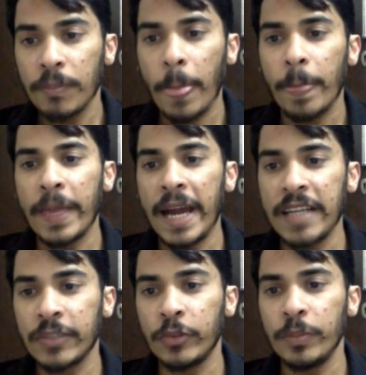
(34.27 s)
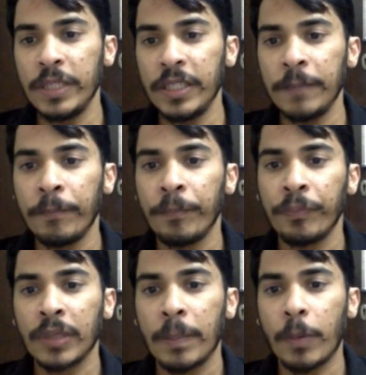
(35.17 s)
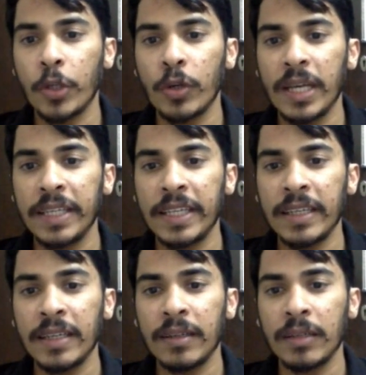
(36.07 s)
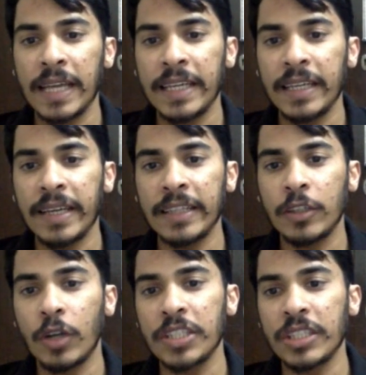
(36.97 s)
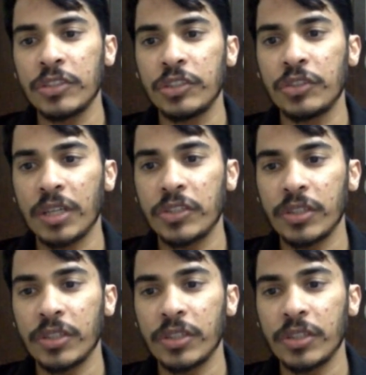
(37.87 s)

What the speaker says: the answer would be proteoglycan and collagen destruction.